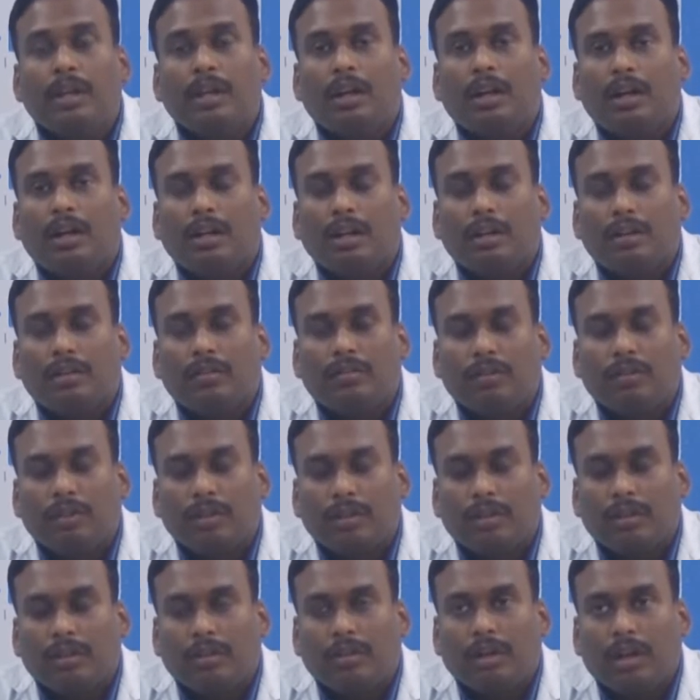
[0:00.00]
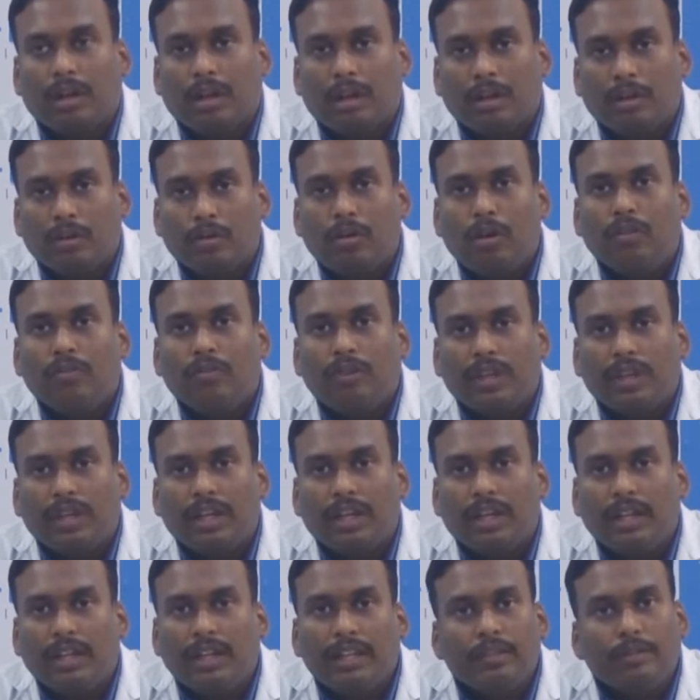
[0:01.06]
Do not
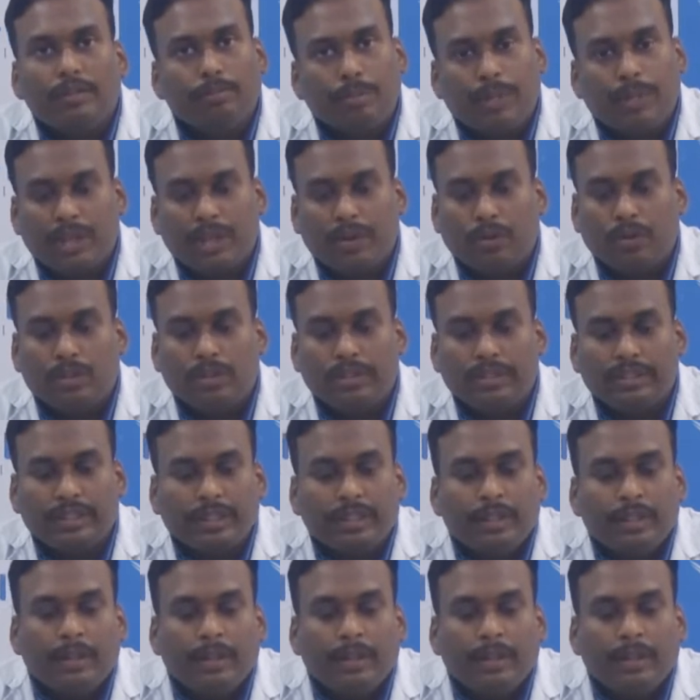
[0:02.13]
forget his payrolls.